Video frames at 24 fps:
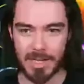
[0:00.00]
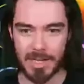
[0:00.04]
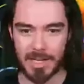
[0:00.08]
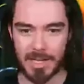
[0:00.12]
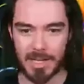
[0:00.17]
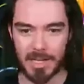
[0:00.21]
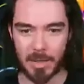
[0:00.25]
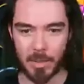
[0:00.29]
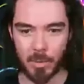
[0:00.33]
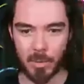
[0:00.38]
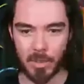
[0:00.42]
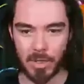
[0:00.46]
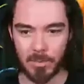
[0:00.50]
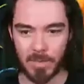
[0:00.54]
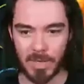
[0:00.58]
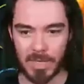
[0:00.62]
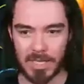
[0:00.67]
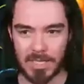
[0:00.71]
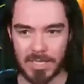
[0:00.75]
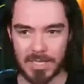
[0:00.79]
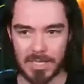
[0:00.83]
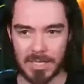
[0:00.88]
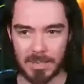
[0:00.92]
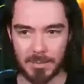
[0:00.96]
in one of my
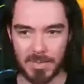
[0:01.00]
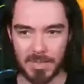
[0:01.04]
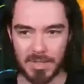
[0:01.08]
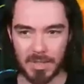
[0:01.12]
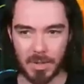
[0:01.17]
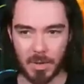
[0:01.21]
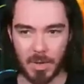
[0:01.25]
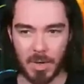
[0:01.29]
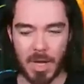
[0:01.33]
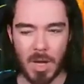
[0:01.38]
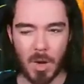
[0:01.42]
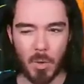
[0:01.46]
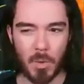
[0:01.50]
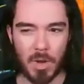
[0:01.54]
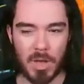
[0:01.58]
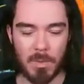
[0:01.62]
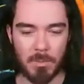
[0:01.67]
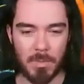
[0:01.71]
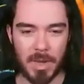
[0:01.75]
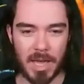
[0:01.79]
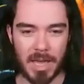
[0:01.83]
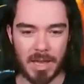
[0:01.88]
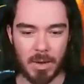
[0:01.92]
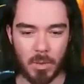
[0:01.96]
teams. So we
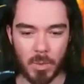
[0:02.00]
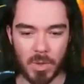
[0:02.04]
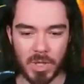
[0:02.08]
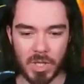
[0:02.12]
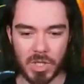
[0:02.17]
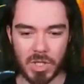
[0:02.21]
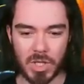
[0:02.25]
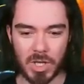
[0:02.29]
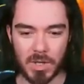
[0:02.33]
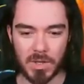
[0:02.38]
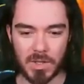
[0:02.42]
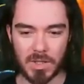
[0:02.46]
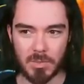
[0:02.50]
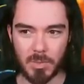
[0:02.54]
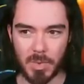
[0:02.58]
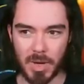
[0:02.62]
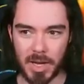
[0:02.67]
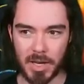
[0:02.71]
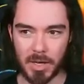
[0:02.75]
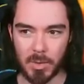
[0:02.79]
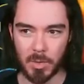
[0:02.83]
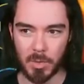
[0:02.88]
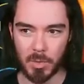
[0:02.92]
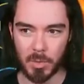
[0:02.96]
may one-shot the
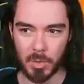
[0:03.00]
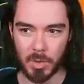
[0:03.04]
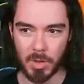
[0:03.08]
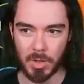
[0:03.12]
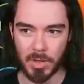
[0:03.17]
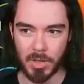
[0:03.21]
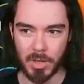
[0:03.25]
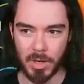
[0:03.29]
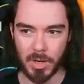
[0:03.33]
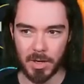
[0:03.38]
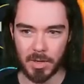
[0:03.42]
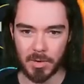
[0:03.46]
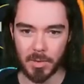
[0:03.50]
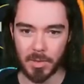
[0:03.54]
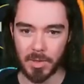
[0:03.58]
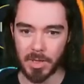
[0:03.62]
Spider with Royal Guard, or